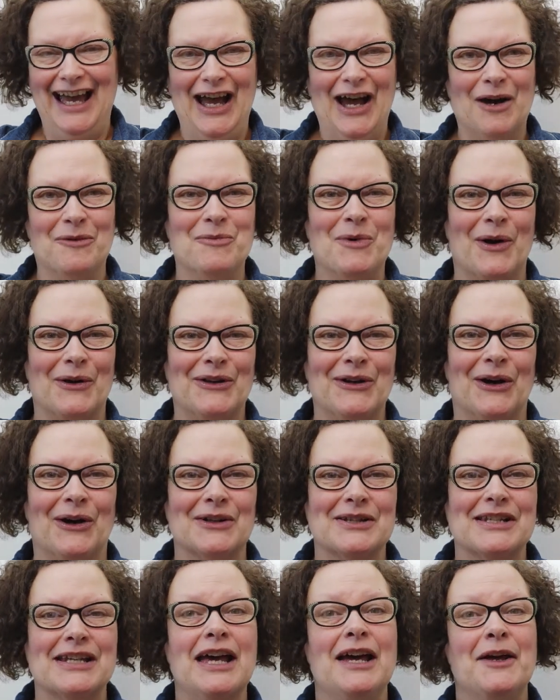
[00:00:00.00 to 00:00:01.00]

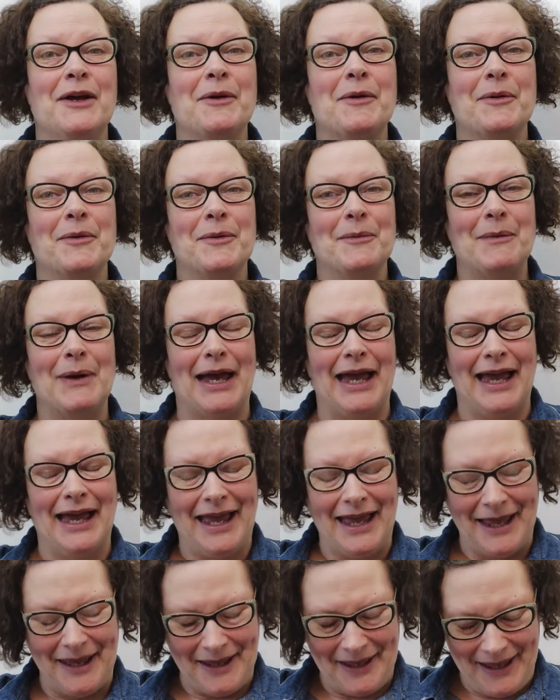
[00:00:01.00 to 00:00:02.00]
whatnot.
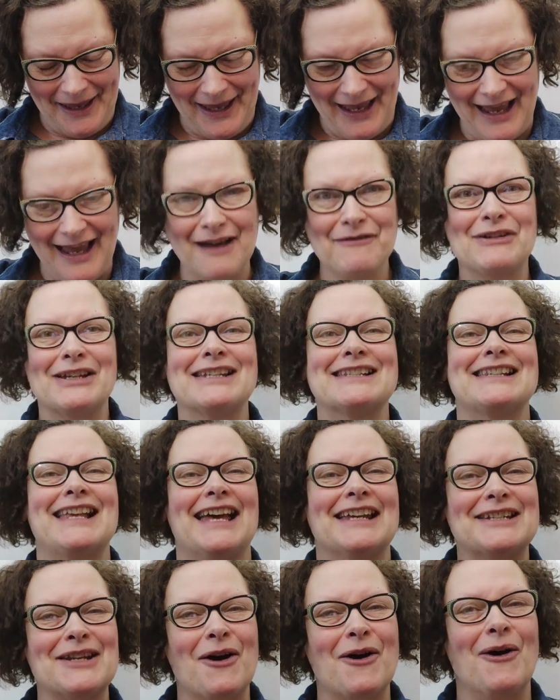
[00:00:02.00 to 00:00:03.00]
Having
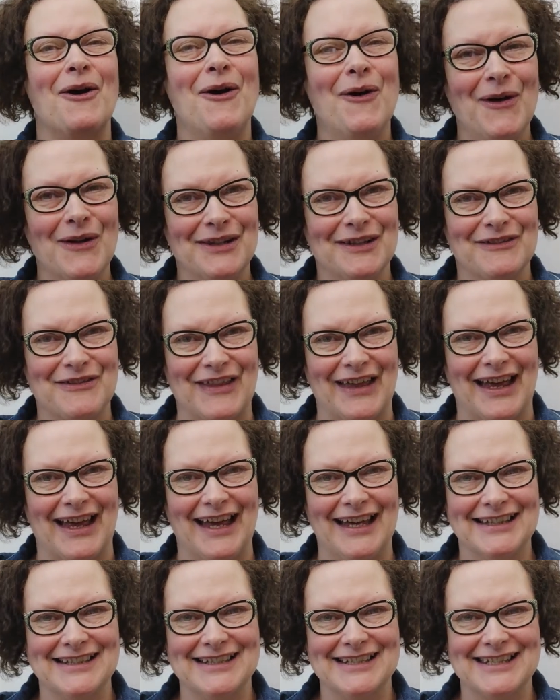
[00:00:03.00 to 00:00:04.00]
said all of
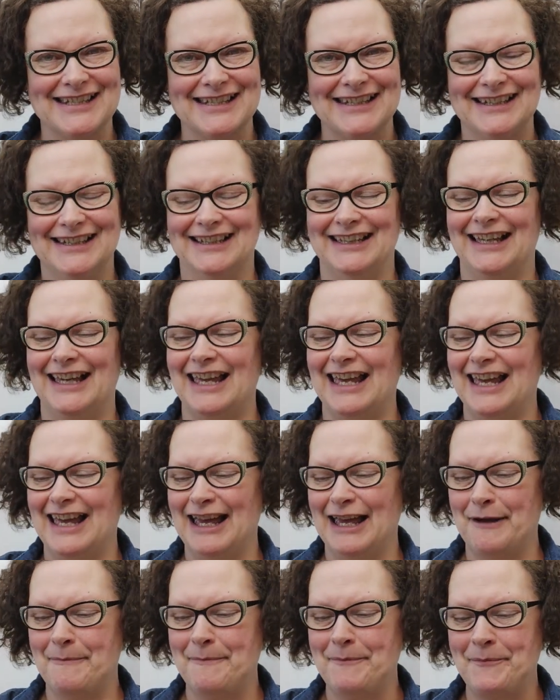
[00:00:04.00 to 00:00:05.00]
that,
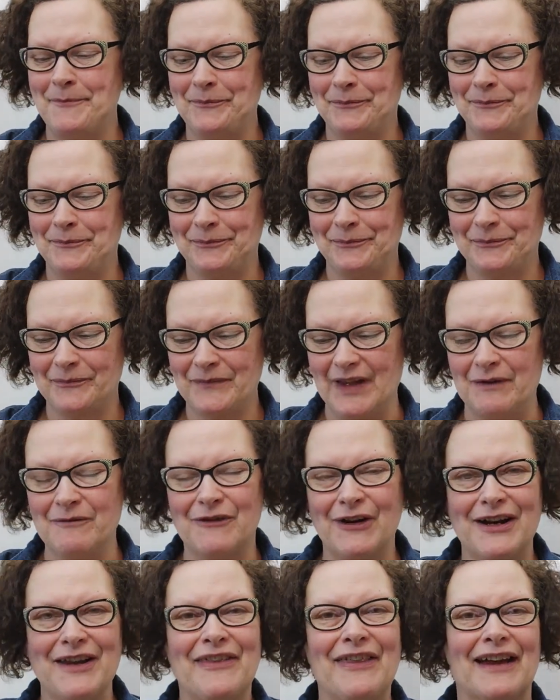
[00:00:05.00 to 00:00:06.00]
I'm
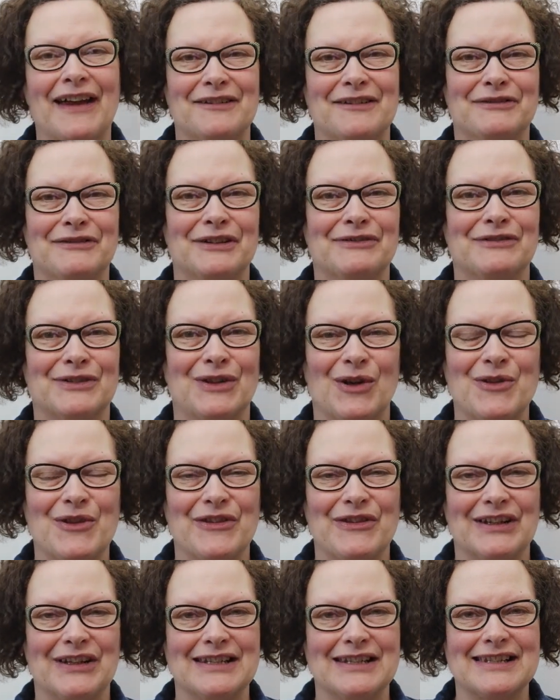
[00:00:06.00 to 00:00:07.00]
very thankful for all the
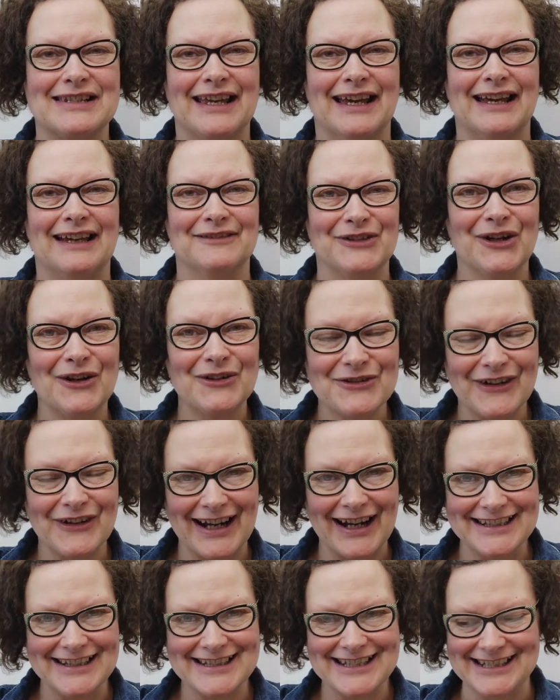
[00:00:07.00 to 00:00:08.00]
things that have gone
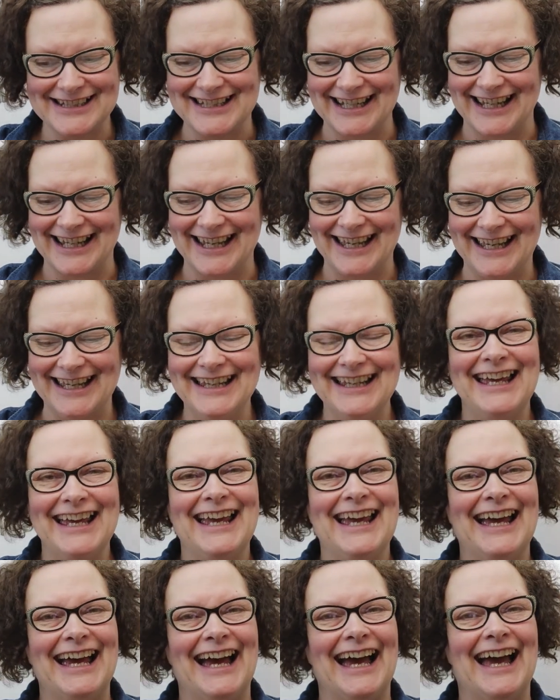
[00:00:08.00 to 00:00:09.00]
right today,
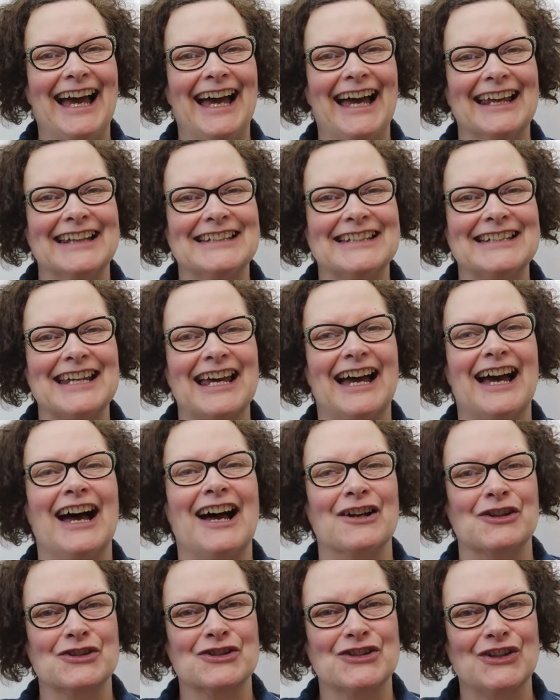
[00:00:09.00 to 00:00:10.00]
and
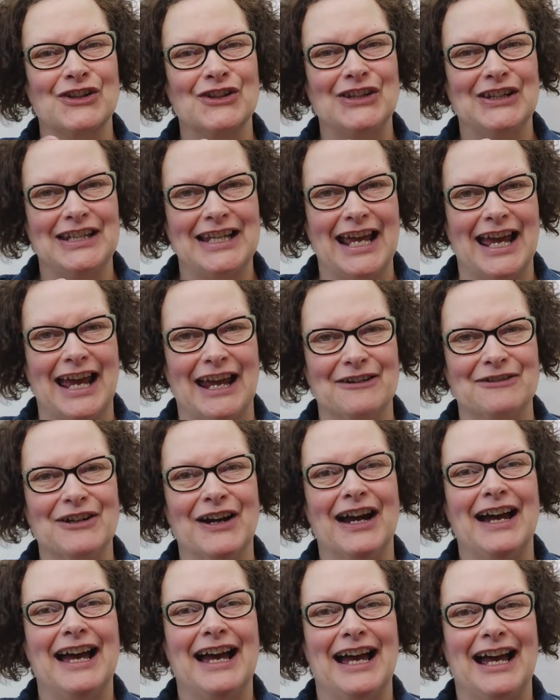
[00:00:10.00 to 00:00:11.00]
I'll show you now
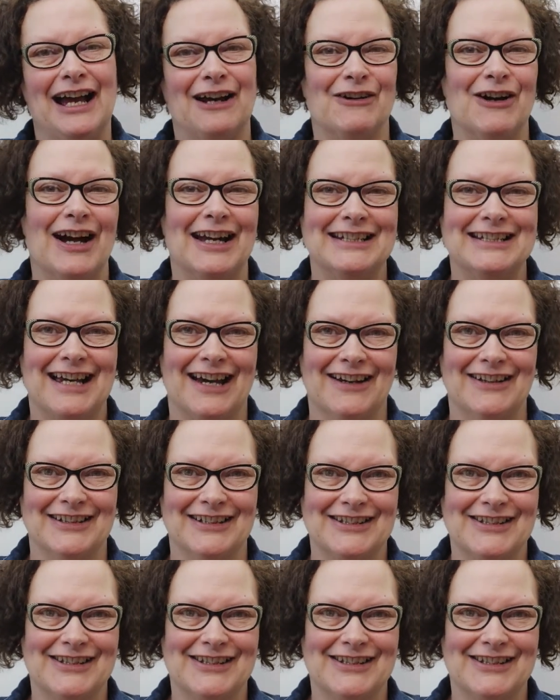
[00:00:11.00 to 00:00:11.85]
how I darn a